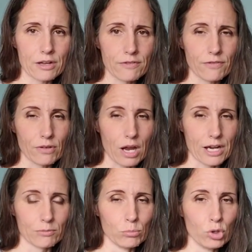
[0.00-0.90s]
of
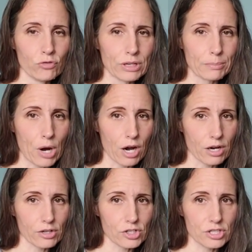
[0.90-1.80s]
kind of moving
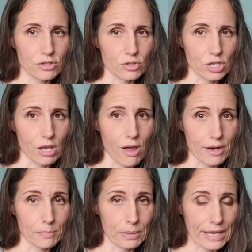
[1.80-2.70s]
parts, there's a lot
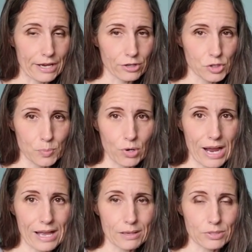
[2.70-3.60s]
of players,
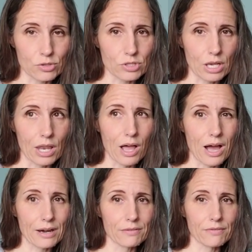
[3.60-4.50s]
perhaps, there's a
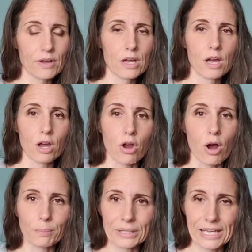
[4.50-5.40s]
lot of
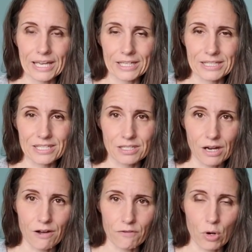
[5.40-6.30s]
complicated
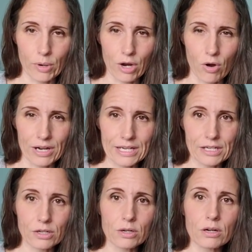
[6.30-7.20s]
stuff going on
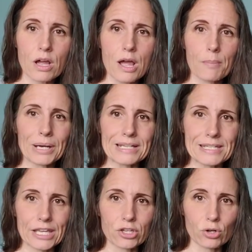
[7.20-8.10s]
here, but it's
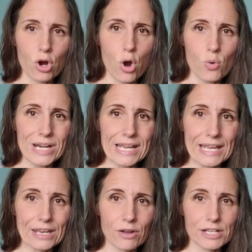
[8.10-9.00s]
like you're honing
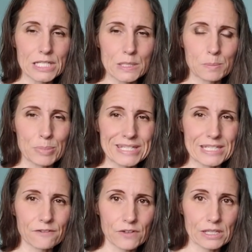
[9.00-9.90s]
in on
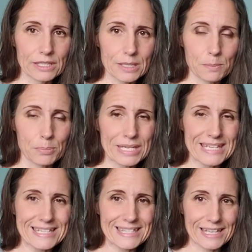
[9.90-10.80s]
specifically the
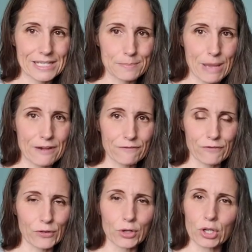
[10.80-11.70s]
piece that is meant
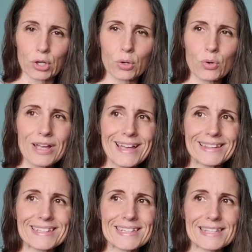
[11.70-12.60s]
for you.
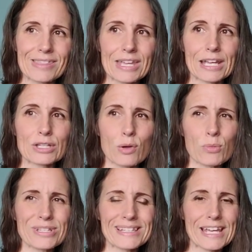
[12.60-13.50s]
This is the thing, it's
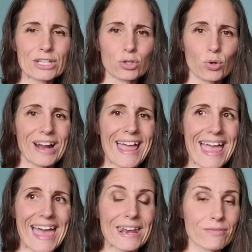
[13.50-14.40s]
almost like you're
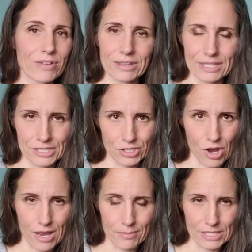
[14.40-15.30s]
ahead of it this
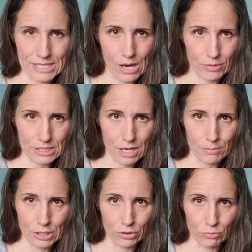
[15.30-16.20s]
time, is how it's
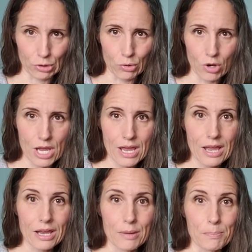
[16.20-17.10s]
coming through
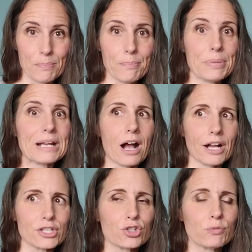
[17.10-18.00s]

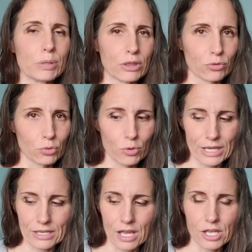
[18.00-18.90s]
because you've been through
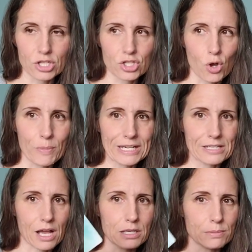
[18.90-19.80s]
it so many
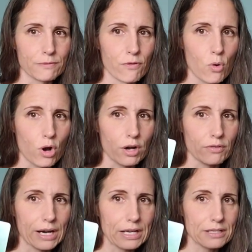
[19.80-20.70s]
times before,
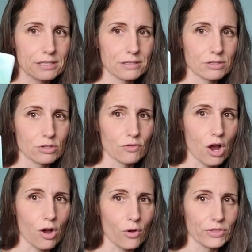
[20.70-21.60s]
right? You've
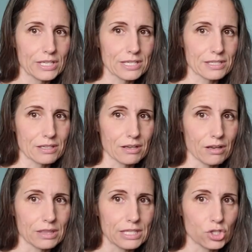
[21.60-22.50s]
got all these
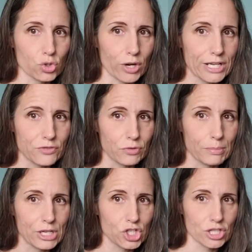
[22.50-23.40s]
these
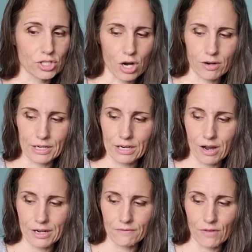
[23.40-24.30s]
transformations already
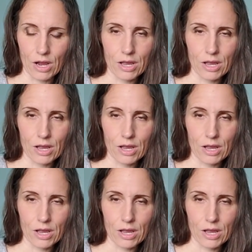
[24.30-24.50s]
kind of